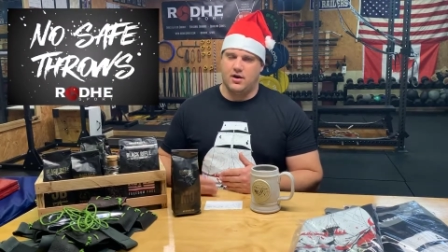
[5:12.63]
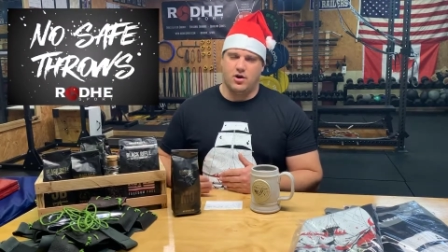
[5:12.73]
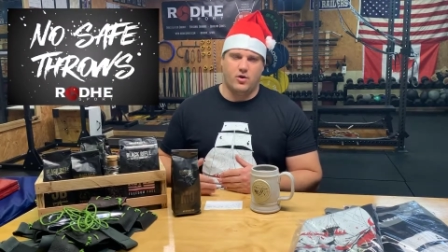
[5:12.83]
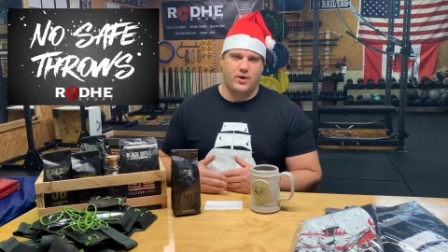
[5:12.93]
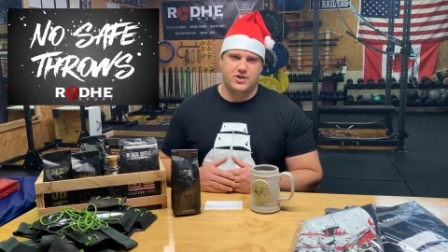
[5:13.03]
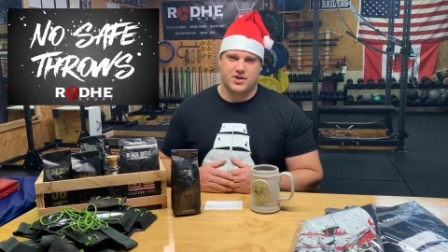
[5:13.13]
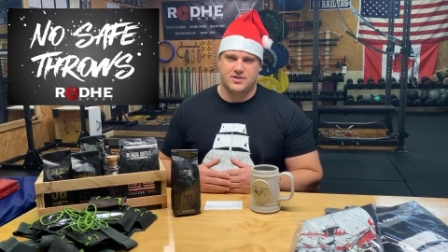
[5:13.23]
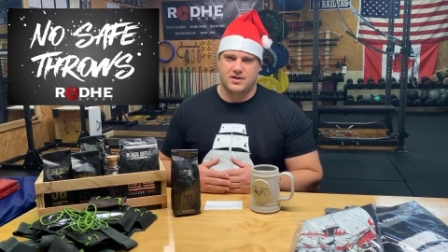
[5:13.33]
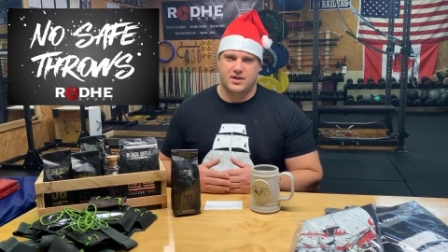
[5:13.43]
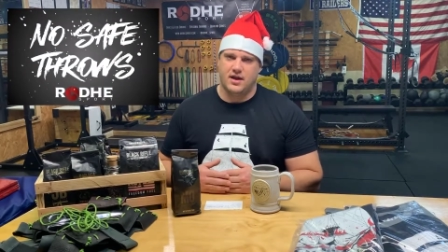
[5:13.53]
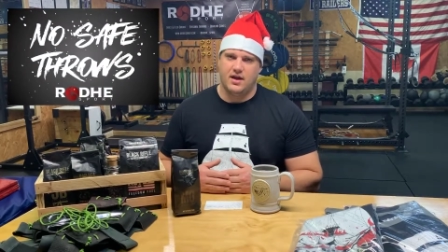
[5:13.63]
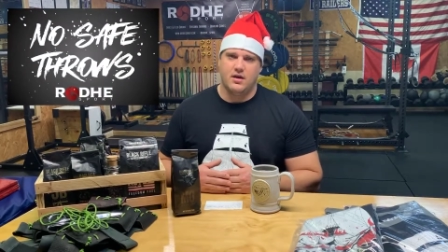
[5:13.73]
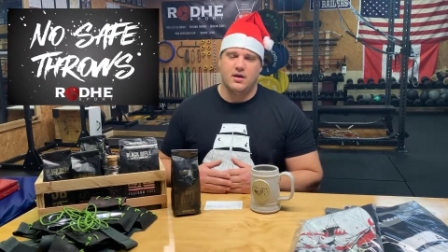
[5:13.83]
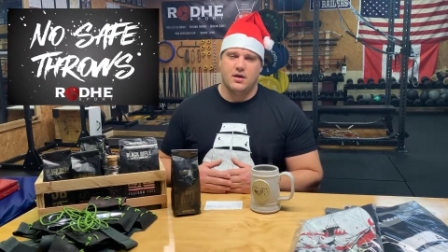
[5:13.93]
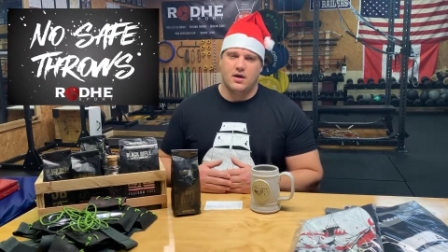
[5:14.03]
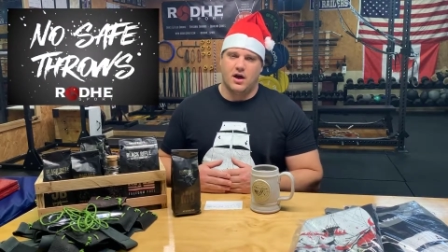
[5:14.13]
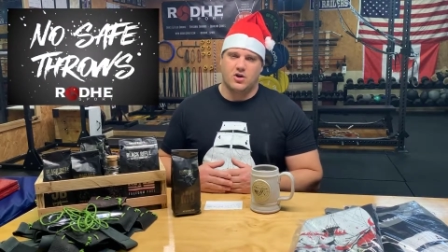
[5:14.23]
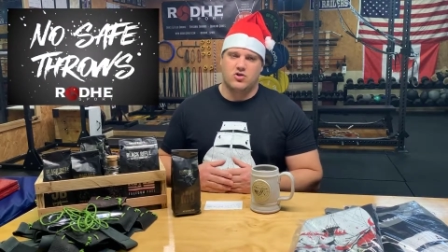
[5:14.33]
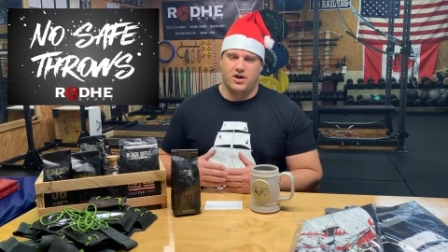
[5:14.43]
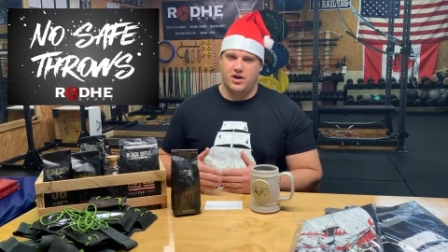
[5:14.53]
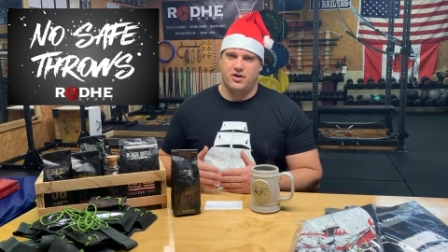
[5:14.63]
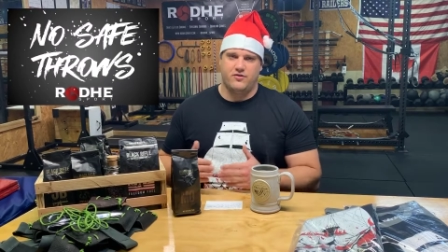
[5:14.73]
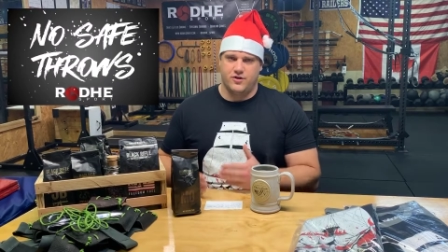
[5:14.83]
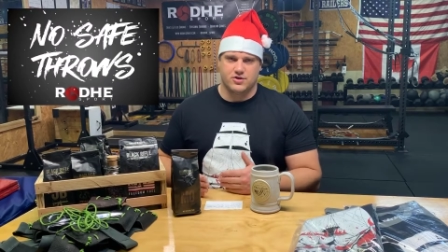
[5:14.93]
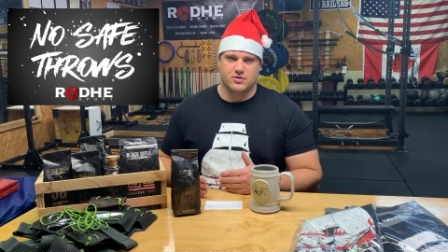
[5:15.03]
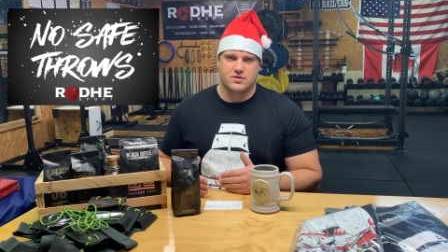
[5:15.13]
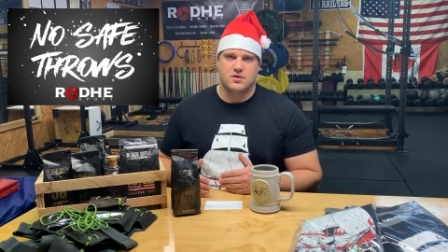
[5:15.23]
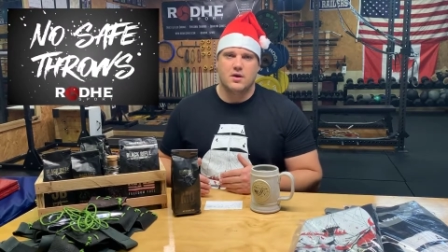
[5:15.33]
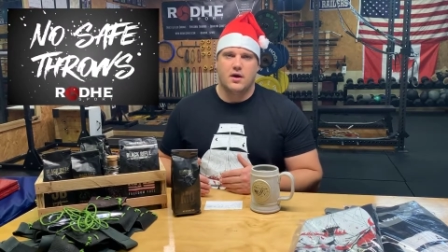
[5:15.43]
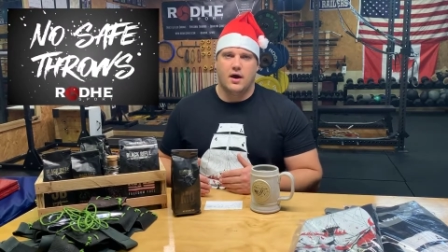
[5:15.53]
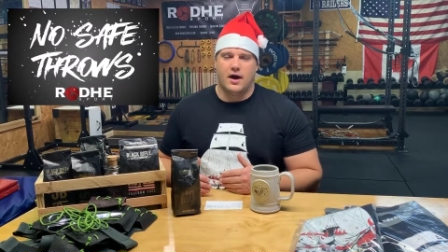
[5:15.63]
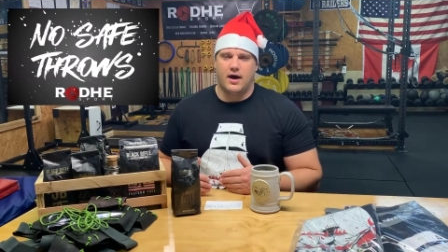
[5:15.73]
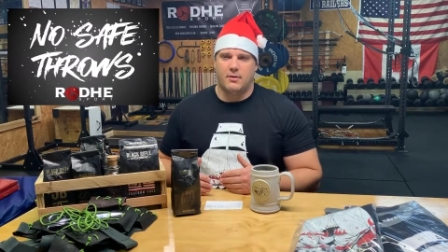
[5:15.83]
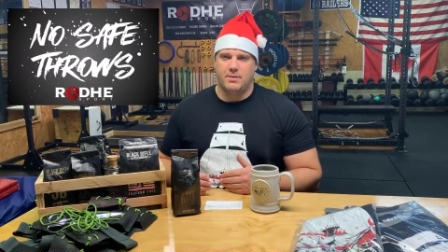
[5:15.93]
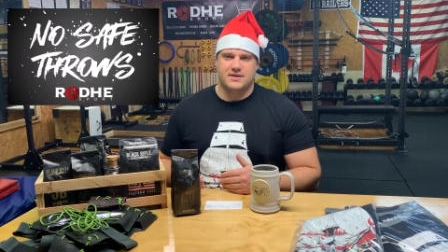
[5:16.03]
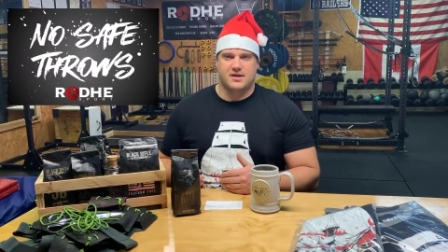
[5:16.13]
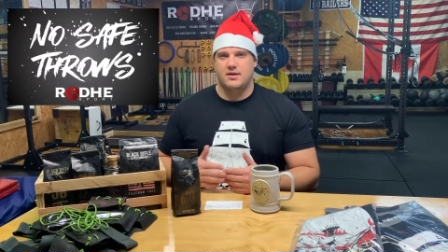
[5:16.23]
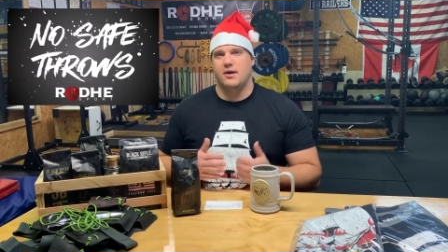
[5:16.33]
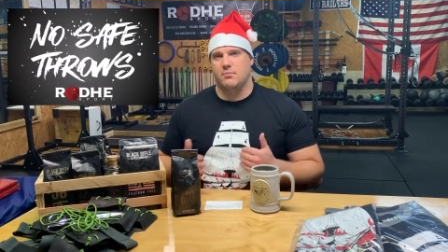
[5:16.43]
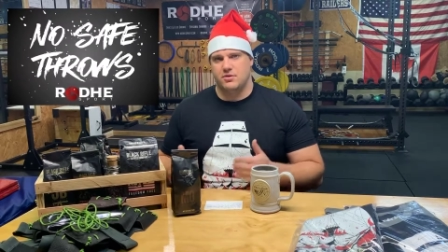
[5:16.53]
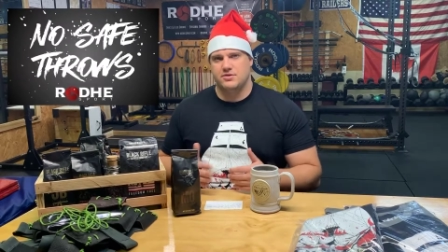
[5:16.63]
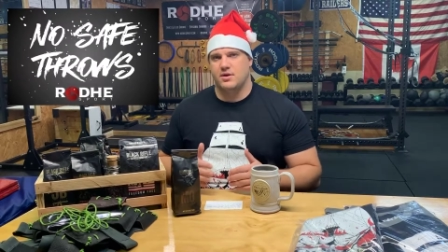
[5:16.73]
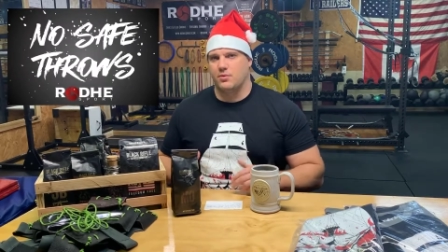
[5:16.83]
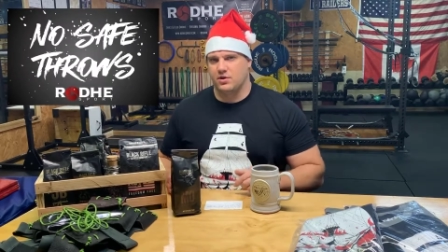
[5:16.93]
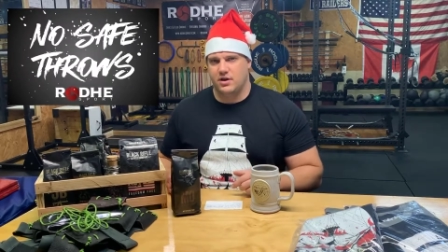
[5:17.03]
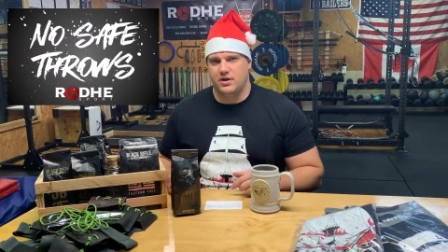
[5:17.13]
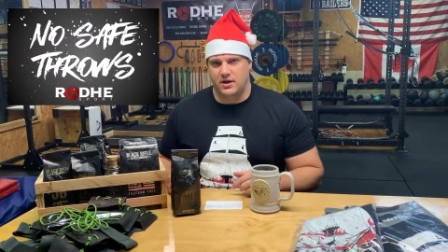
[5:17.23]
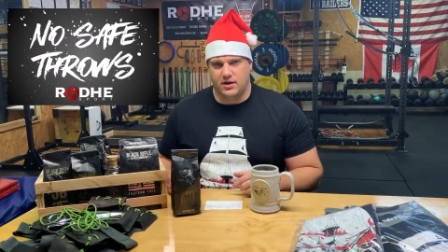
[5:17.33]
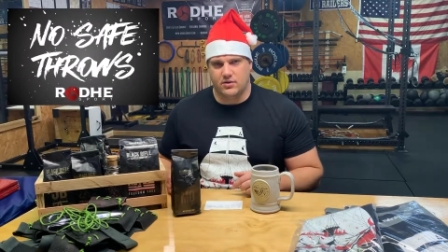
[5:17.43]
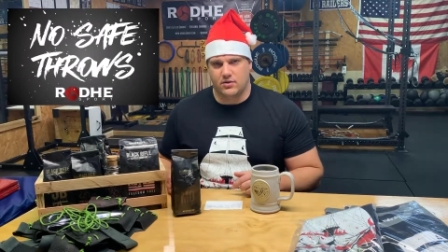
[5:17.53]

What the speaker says: OHSAA accredited officials based on numbers that we're going to need.